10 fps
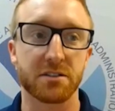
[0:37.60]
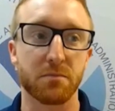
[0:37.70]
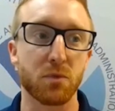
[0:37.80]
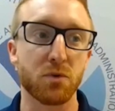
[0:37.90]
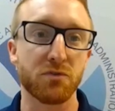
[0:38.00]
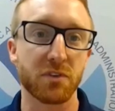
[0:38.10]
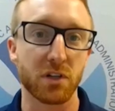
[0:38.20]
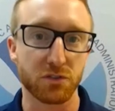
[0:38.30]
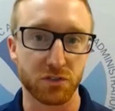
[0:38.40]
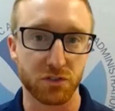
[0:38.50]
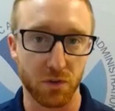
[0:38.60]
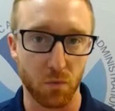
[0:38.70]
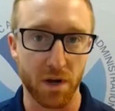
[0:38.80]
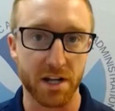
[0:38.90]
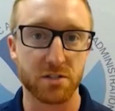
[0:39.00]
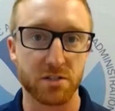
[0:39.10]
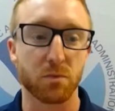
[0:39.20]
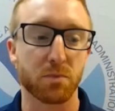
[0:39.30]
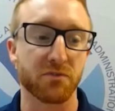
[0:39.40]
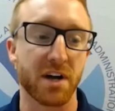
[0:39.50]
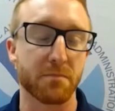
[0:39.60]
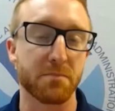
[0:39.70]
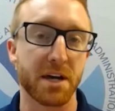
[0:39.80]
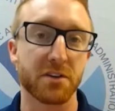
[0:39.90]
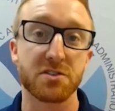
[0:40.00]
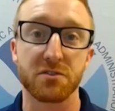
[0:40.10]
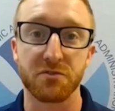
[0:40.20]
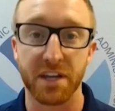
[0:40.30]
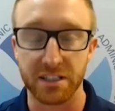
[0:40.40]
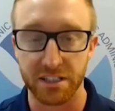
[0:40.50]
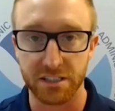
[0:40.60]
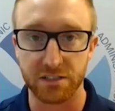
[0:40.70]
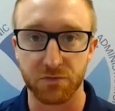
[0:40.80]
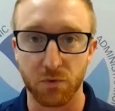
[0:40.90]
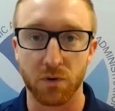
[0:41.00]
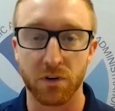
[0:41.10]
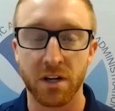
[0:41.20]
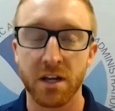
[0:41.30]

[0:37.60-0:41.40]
the move closer to the west will provide better surveillance for